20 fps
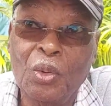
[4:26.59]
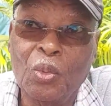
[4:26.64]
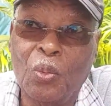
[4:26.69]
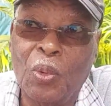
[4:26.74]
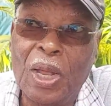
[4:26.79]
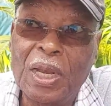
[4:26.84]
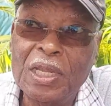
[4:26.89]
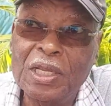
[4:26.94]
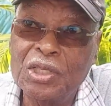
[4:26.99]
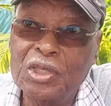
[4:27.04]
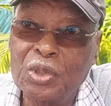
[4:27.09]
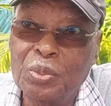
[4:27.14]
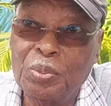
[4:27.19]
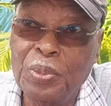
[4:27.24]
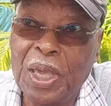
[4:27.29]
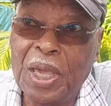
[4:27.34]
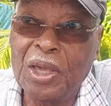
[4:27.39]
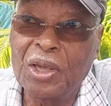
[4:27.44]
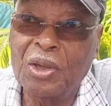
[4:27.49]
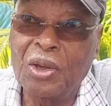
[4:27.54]
While in
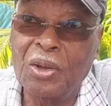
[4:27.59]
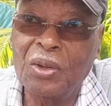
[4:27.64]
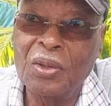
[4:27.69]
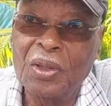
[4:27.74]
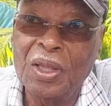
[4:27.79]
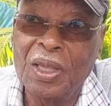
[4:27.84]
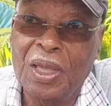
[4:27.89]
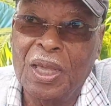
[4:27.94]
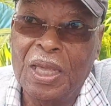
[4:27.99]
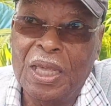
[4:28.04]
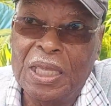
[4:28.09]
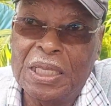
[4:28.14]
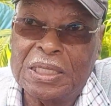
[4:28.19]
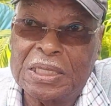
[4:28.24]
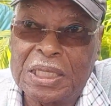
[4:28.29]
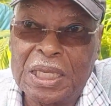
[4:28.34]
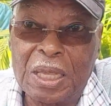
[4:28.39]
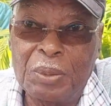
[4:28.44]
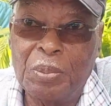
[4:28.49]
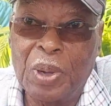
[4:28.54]
Tobago,
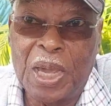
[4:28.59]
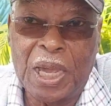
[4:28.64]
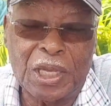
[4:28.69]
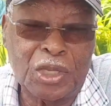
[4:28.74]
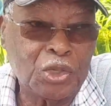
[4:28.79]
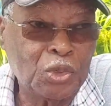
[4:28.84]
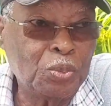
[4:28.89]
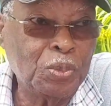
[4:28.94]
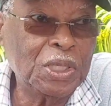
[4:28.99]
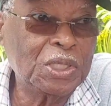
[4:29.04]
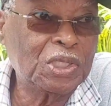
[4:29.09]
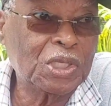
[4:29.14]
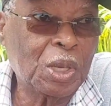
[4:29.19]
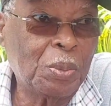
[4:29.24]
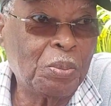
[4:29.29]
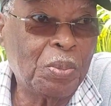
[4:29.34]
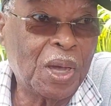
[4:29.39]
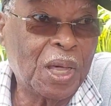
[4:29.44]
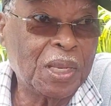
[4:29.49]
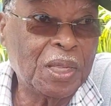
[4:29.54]
it's laid back. You meet
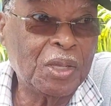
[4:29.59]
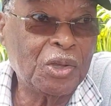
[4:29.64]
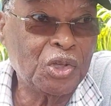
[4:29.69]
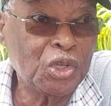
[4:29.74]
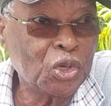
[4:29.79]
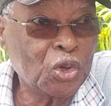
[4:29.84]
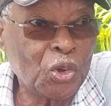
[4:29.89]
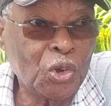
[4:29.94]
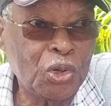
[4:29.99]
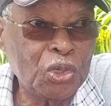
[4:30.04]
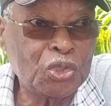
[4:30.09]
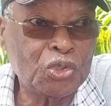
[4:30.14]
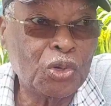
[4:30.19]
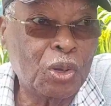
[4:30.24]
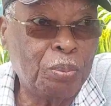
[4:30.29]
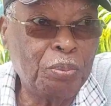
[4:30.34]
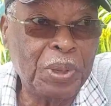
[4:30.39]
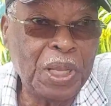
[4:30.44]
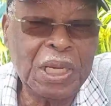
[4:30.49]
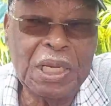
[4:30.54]
somebody, or you go
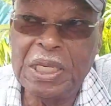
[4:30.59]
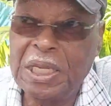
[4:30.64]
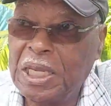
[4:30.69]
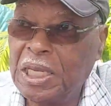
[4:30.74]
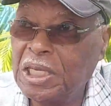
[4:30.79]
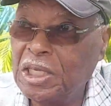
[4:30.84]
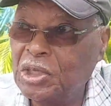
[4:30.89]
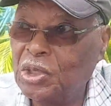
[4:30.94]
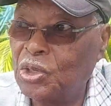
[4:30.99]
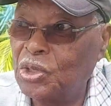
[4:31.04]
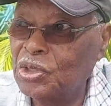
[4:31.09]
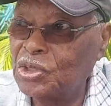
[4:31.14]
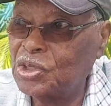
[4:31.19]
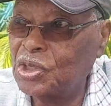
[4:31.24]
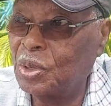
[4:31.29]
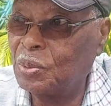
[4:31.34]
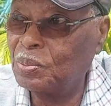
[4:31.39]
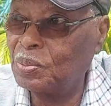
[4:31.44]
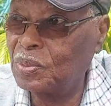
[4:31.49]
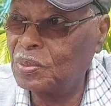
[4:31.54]
into a building or
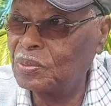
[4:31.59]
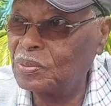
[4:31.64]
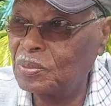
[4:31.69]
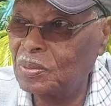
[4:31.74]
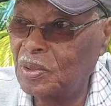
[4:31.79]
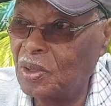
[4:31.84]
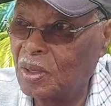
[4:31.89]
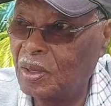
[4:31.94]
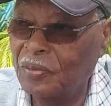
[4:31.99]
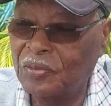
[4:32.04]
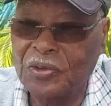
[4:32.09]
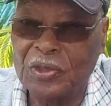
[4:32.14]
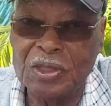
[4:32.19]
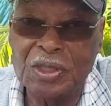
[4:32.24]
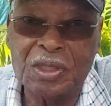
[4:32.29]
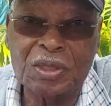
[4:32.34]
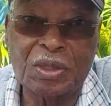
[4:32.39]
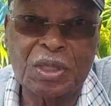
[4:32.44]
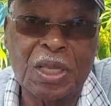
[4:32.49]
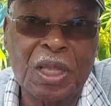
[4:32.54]
some
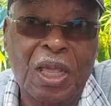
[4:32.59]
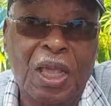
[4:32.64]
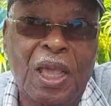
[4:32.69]
office,